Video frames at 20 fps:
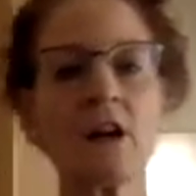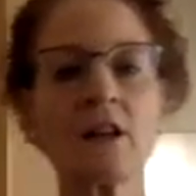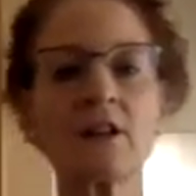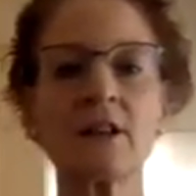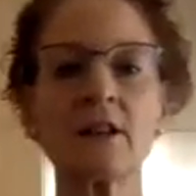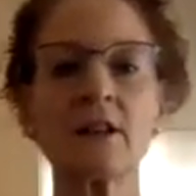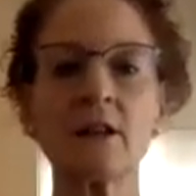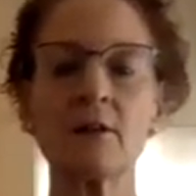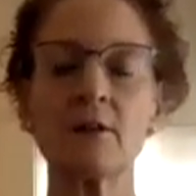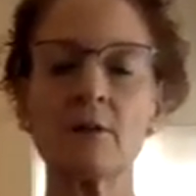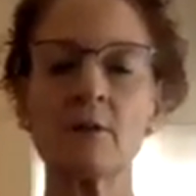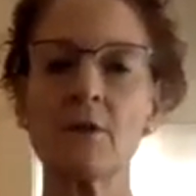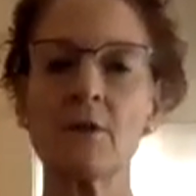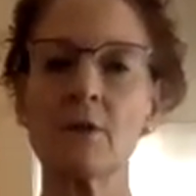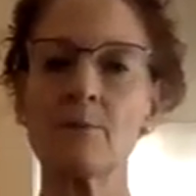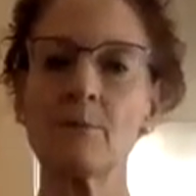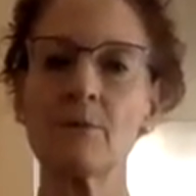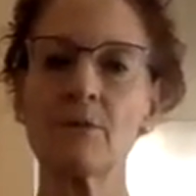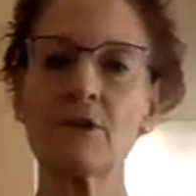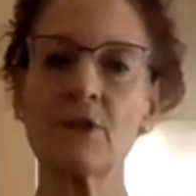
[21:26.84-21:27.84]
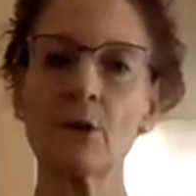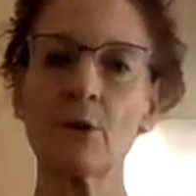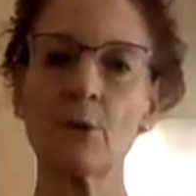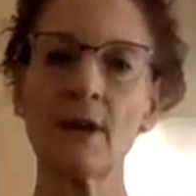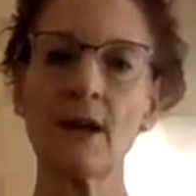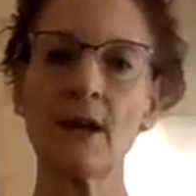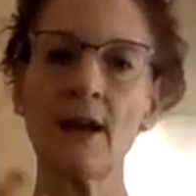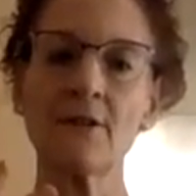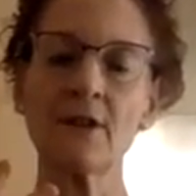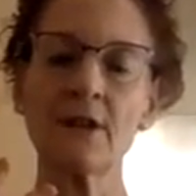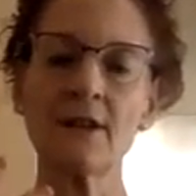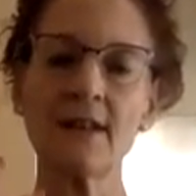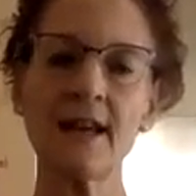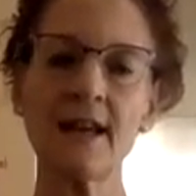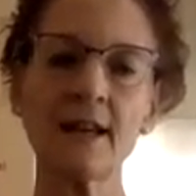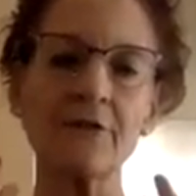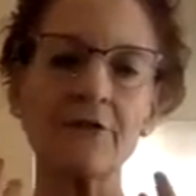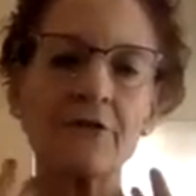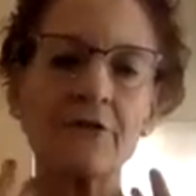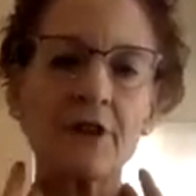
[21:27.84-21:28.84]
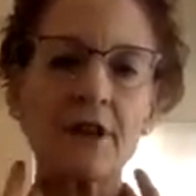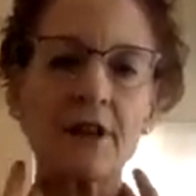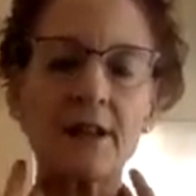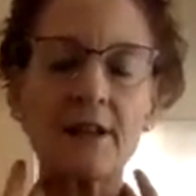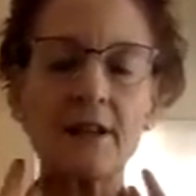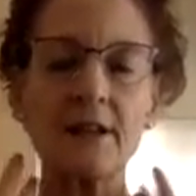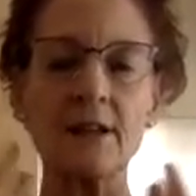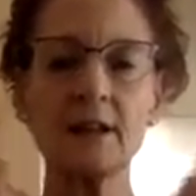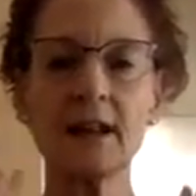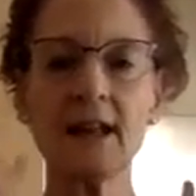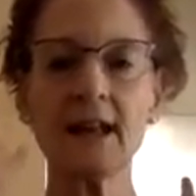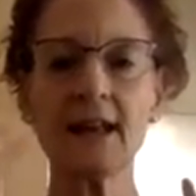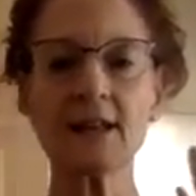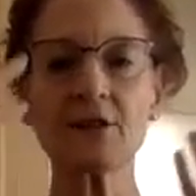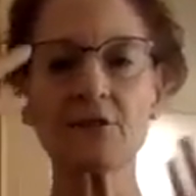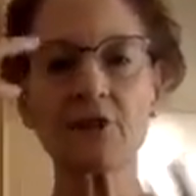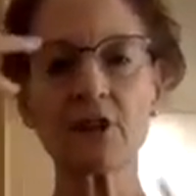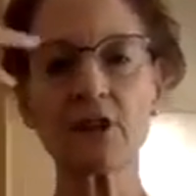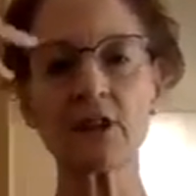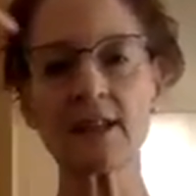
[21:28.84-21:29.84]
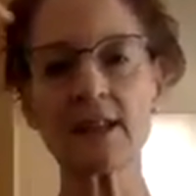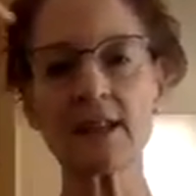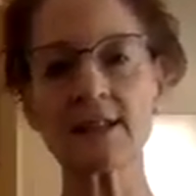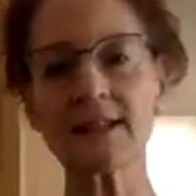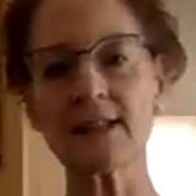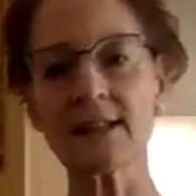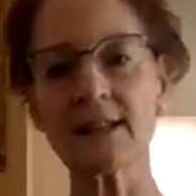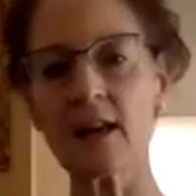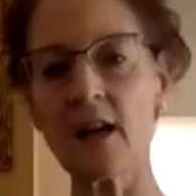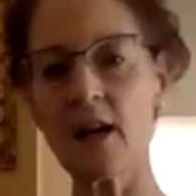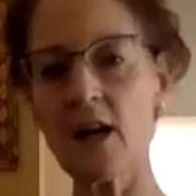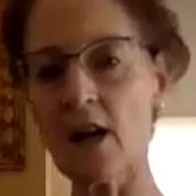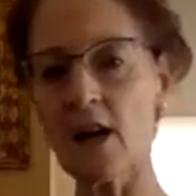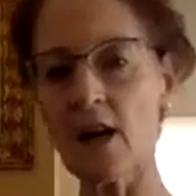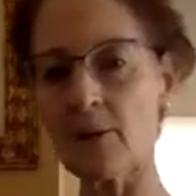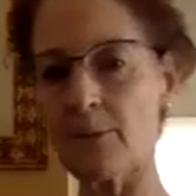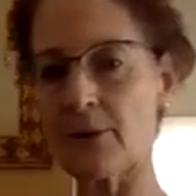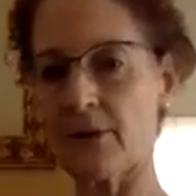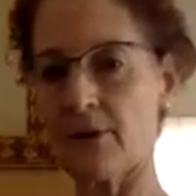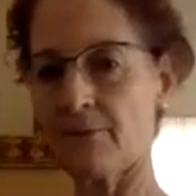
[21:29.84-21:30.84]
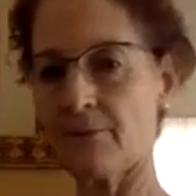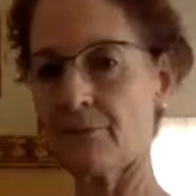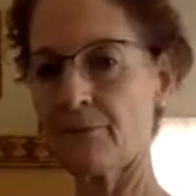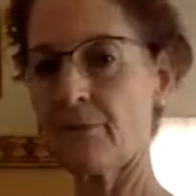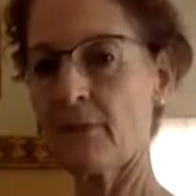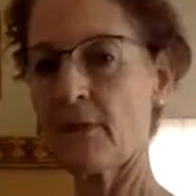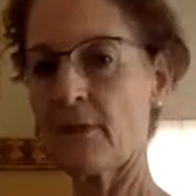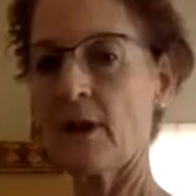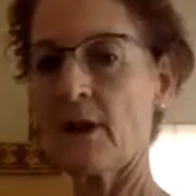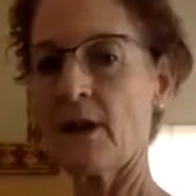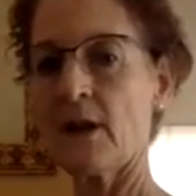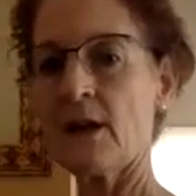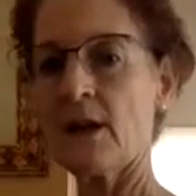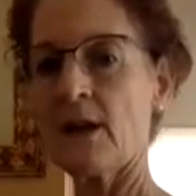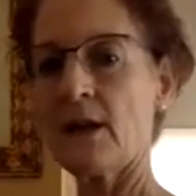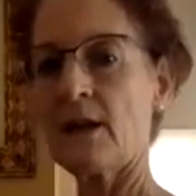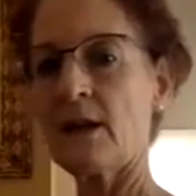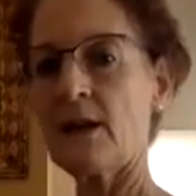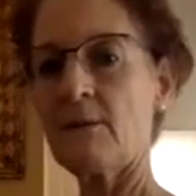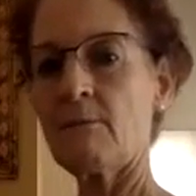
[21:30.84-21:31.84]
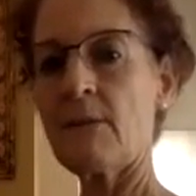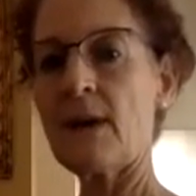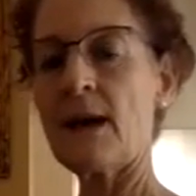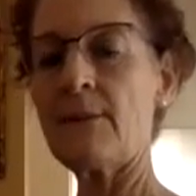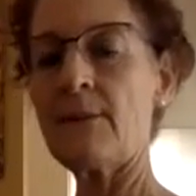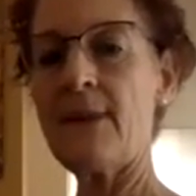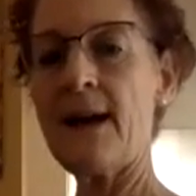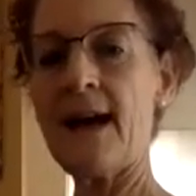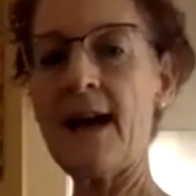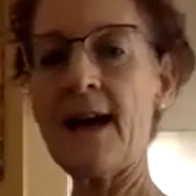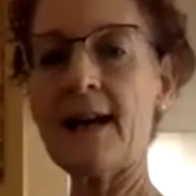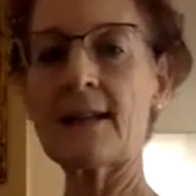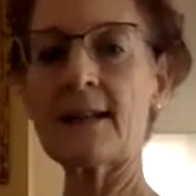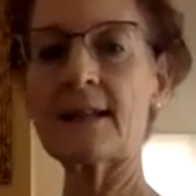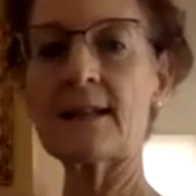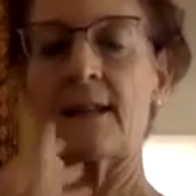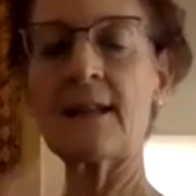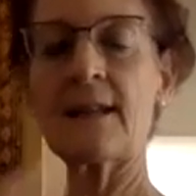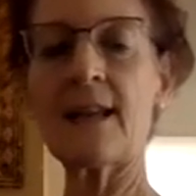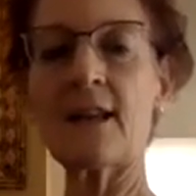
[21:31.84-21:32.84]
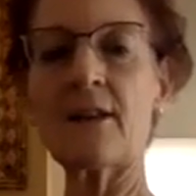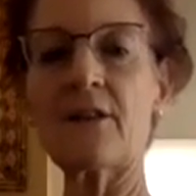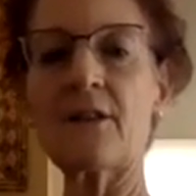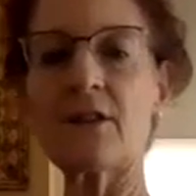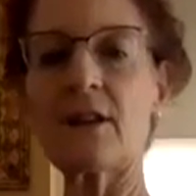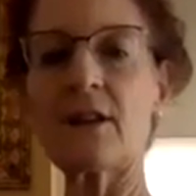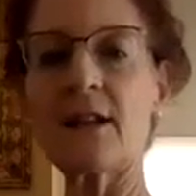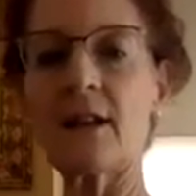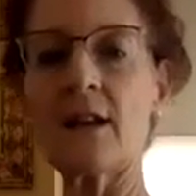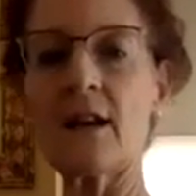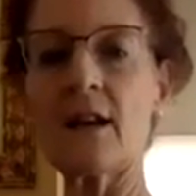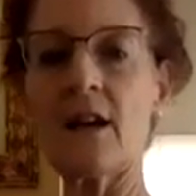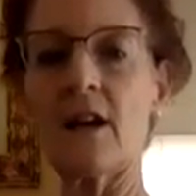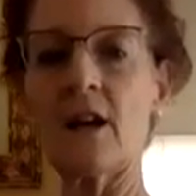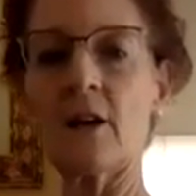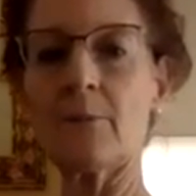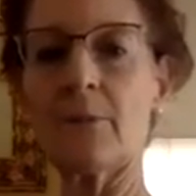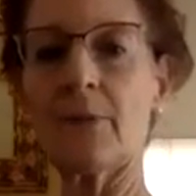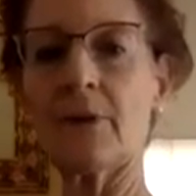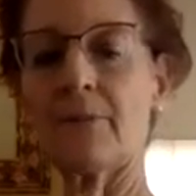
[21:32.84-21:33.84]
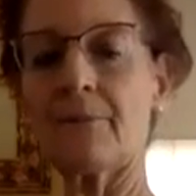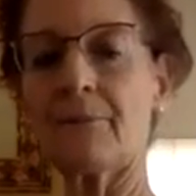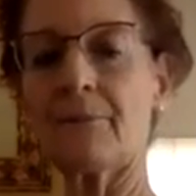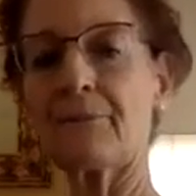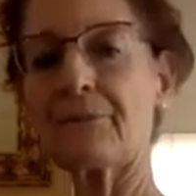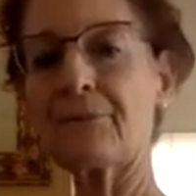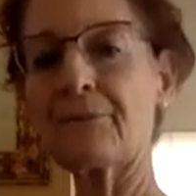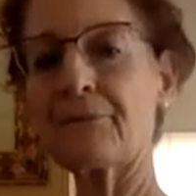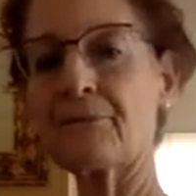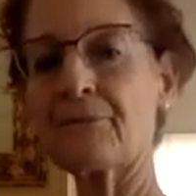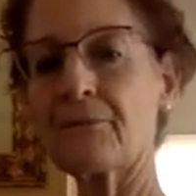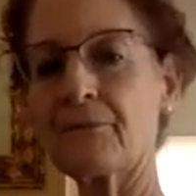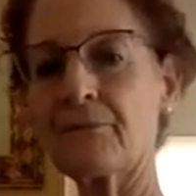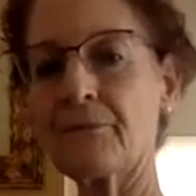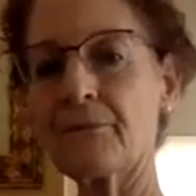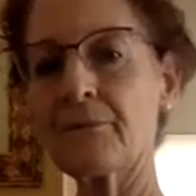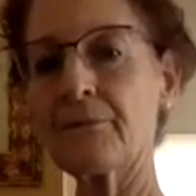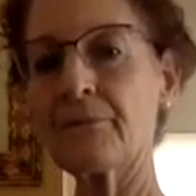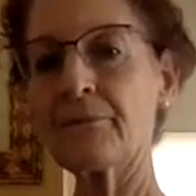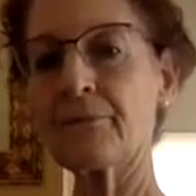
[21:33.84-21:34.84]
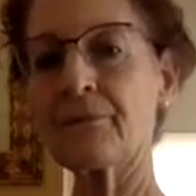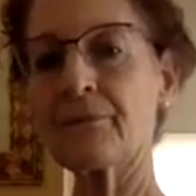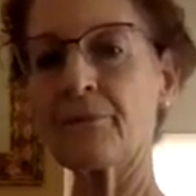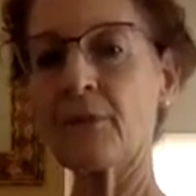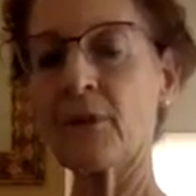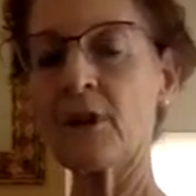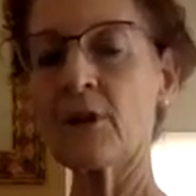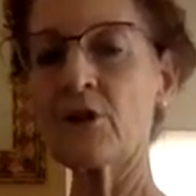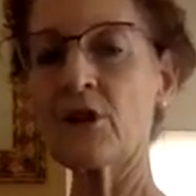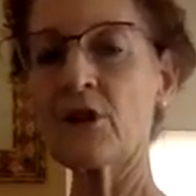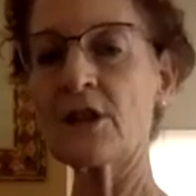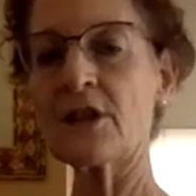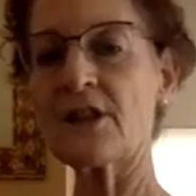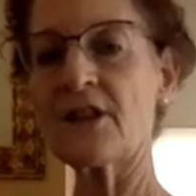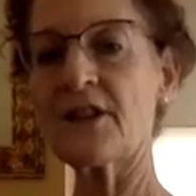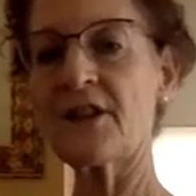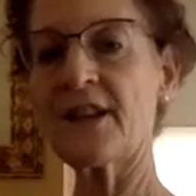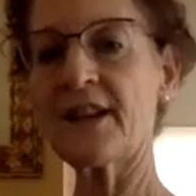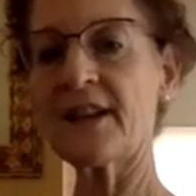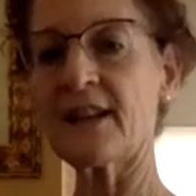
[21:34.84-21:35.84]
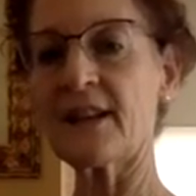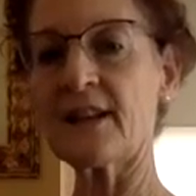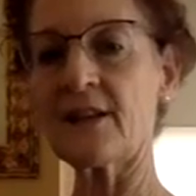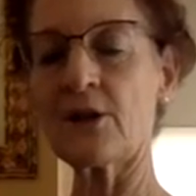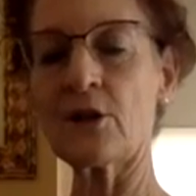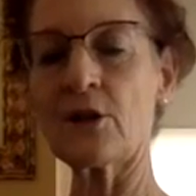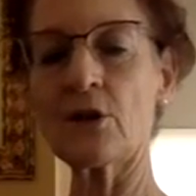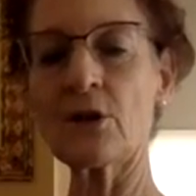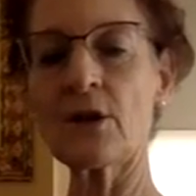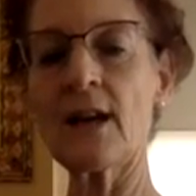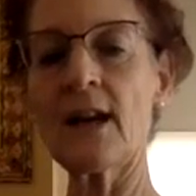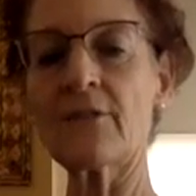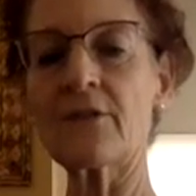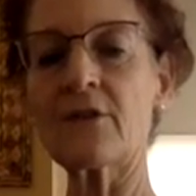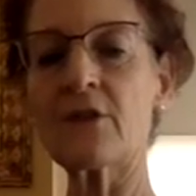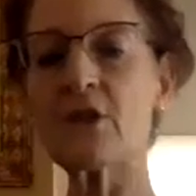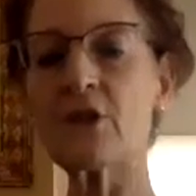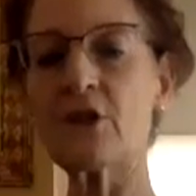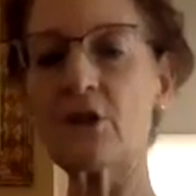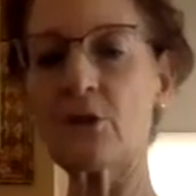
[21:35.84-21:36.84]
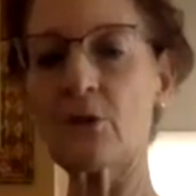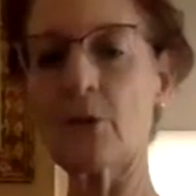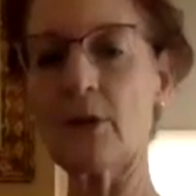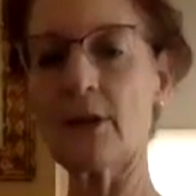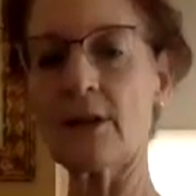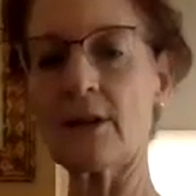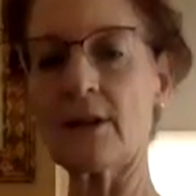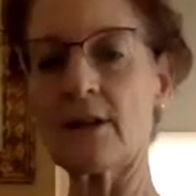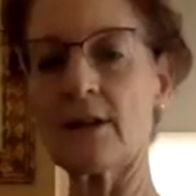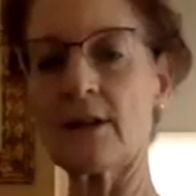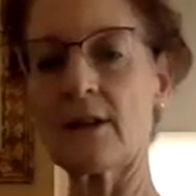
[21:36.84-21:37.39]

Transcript: So we have the neck free, head's releasing up. My back is lengthening up. Just think it, you don't have to do it.